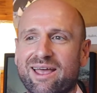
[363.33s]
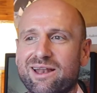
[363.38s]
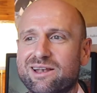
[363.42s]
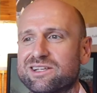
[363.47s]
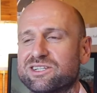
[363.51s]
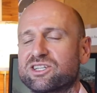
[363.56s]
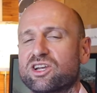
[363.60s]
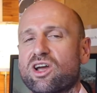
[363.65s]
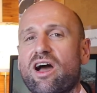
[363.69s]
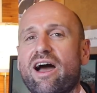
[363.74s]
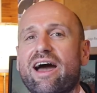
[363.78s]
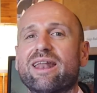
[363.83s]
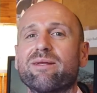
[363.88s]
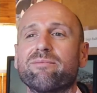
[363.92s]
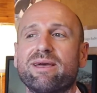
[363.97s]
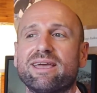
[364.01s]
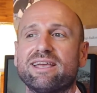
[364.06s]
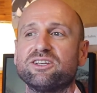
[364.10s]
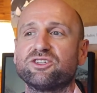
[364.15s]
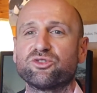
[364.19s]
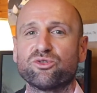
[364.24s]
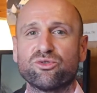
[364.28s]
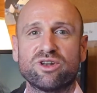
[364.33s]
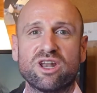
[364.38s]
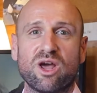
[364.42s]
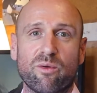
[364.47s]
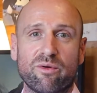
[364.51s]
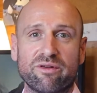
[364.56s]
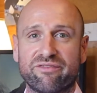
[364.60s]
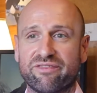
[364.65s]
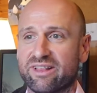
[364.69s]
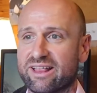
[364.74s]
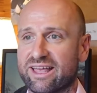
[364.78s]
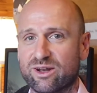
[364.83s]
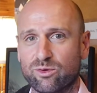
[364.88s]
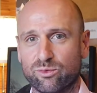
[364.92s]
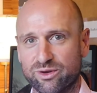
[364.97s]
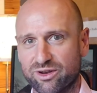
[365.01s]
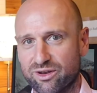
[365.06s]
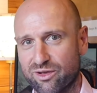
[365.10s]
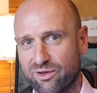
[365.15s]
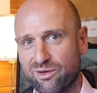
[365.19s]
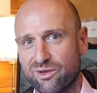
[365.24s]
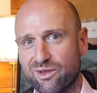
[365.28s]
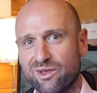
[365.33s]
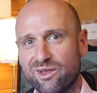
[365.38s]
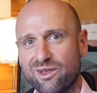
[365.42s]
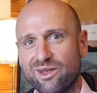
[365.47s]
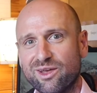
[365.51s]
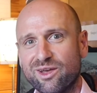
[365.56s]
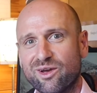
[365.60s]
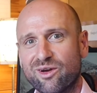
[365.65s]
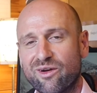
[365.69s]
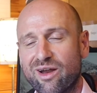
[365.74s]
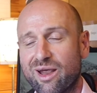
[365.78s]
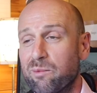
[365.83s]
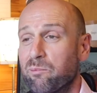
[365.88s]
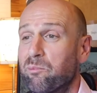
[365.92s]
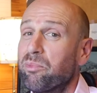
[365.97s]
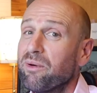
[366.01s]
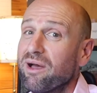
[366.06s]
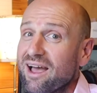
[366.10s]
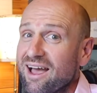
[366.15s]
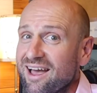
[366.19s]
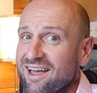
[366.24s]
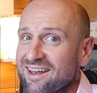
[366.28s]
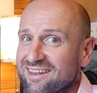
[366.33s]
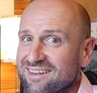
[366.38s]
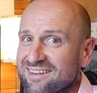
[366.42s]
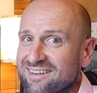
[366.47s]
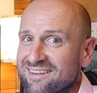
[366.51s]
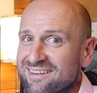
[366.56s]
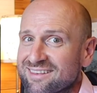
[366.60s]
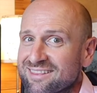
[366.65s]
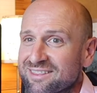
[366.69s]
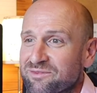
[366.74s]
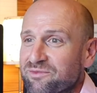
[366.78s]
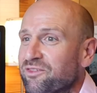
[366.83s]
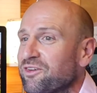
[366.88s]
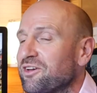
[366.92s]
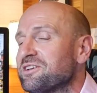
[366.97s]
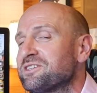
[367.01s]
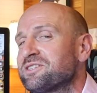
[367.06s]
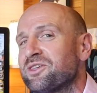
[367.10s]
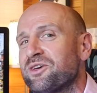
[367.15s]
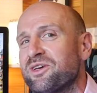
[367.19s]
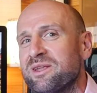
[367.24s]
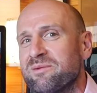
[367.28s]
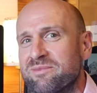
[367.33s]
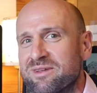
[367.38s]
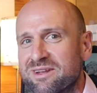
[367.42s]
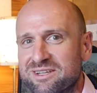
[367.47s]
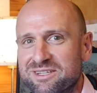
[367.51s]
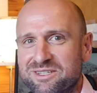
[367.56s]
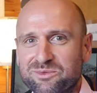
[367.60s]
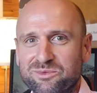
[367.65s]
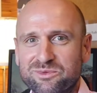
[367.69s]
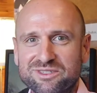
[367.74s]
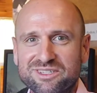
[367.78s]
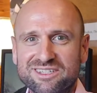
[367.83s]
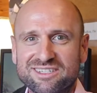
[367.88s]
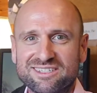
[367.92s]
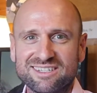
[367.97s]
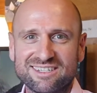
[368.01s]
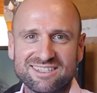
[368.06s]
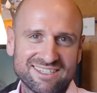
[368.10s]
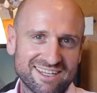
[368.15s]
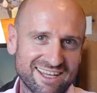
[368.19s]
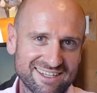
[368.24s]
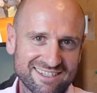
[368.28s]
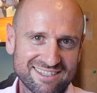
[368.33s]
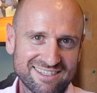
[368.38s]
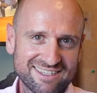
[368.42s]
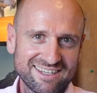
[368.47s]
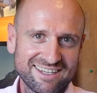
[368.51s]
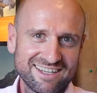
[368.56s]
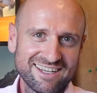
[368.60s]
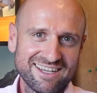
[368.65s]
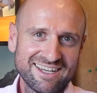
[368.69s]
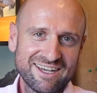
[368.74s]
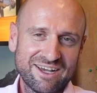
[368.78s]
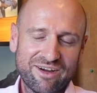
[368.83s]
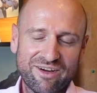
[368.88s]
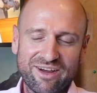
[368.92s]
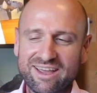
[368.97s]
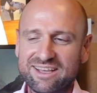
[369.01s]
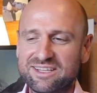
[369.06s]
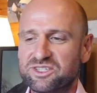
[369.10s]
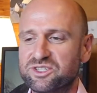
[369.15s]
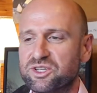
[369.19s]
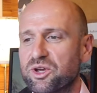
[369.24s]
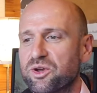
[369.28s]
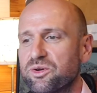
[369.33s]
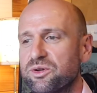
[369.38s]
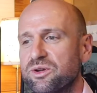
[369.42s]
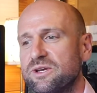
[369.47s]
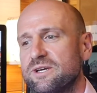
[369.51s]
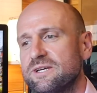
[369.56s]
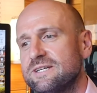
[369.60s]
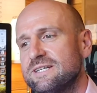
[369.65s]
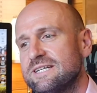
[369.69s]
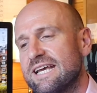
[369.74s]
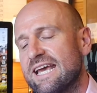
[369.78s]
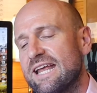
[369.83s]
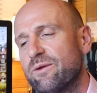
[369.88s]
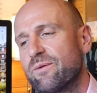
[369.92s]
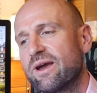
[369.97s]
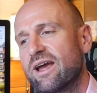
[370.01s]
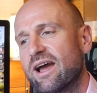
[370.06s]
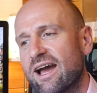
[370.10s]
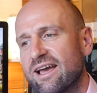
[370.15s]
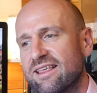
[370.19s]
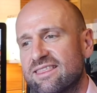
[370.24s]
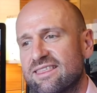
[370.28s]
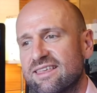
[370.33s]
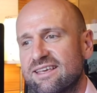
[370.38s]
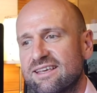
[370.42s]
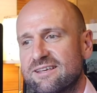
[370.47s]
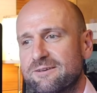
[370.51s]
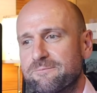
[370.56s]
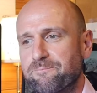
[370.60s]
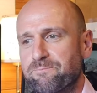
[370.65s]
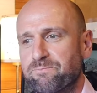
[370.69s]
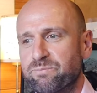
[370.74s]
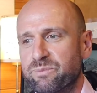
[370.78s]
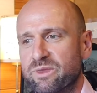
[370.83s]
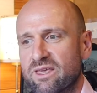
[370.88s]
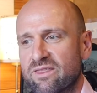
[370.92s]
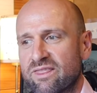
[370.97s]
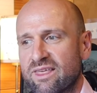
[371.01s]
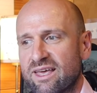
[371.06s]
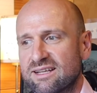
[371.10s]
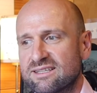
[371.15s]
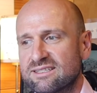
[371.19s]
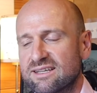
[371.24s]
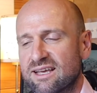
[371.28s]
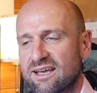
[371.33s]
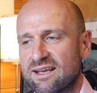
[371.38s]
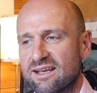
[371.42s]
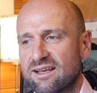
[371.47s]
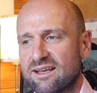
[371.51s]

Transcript: and just kind of making sure no one fell out a window. All right. But first 30 minutes was a success. All right. So anyway, I think that's